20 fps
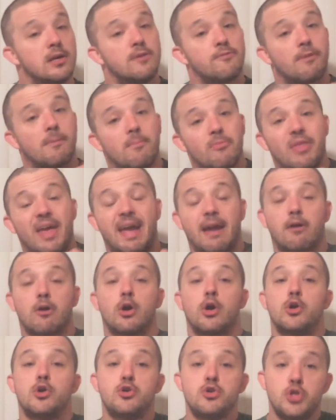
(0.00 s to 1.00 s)
From
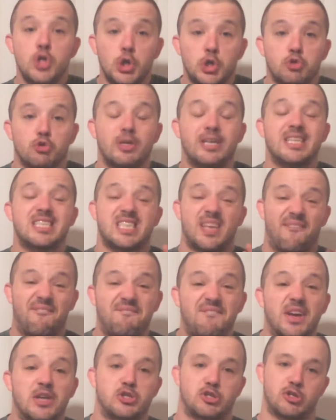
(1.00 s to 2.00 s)
there, nutrient
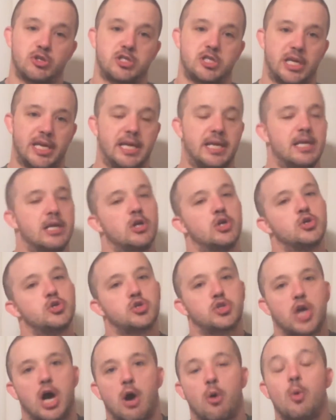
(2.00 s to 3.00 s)
sufficiency.
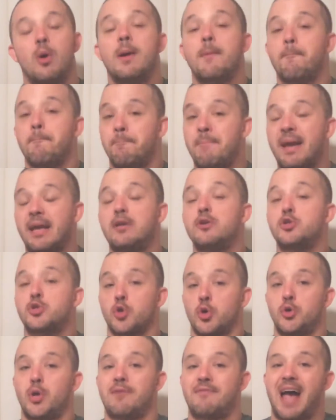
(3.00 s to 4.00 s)
So making
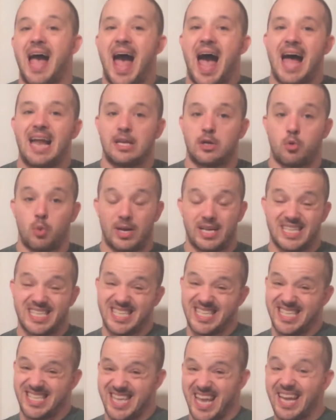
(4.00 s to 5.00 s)
sure you have adequate
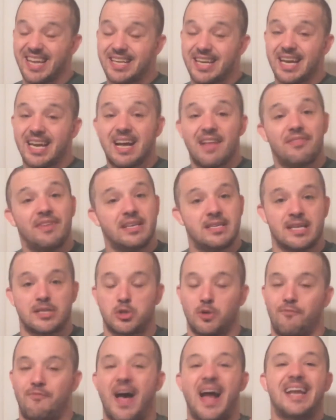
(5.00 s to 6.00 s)
zinc, the
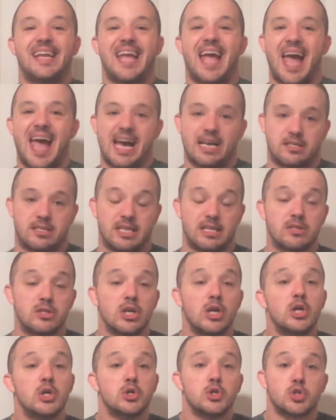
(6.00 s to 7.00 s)
essential fatty
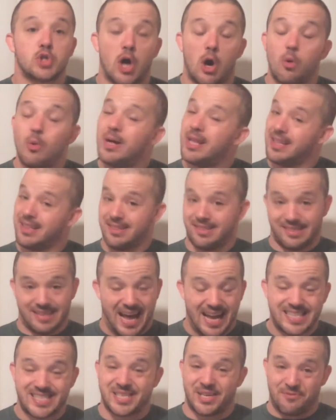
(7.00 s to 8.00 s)
acids. So
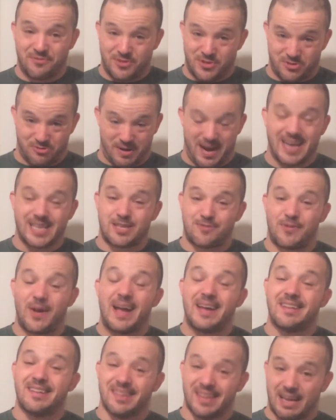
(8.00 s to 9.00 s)
lots of
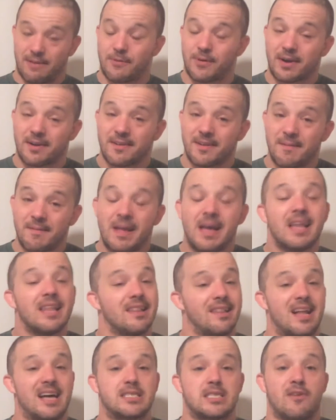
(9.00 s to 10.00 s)
grass-fed liver,
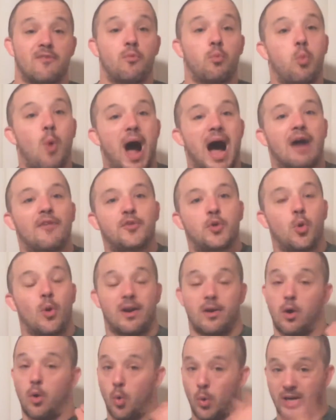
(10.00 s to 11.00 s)
lots of
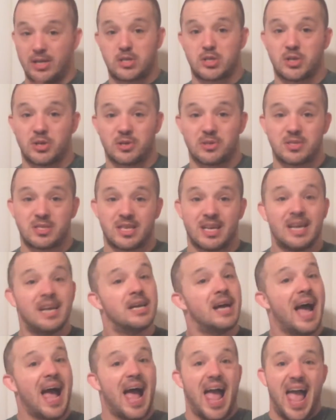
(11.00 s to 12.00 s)
wild-caught oysters,
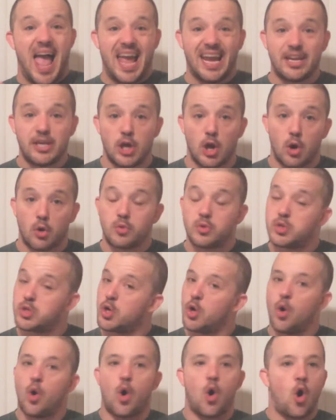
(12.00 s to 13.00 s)
egg
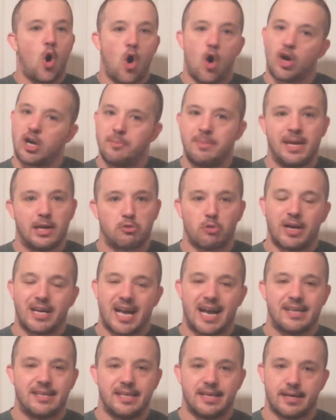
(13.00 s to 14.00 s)
yolks, all gonna be a great
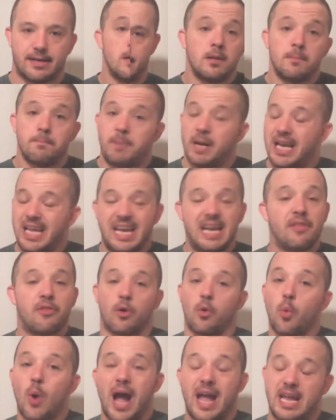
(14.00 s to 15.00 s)
idea. But
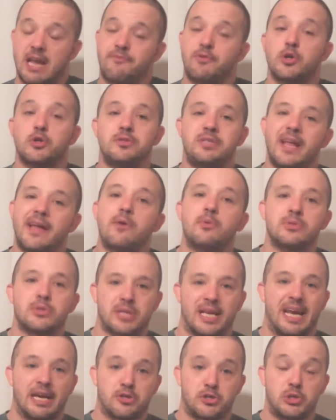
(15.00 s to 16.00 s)
either way, if you're dealing
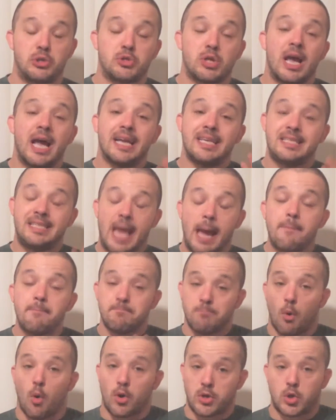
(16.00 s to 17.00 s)
with those issues, get
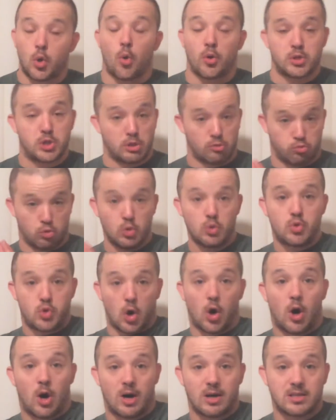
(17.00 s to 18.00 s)
more towards the root
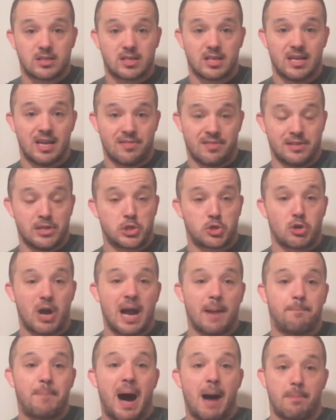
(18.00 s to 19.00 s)
cause than just
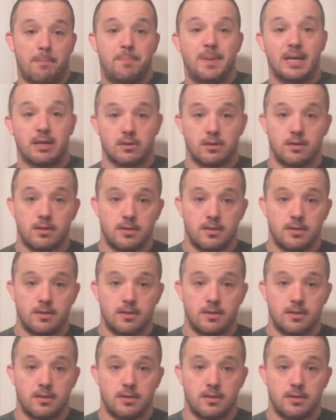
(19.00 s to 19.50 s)
try and pop pill.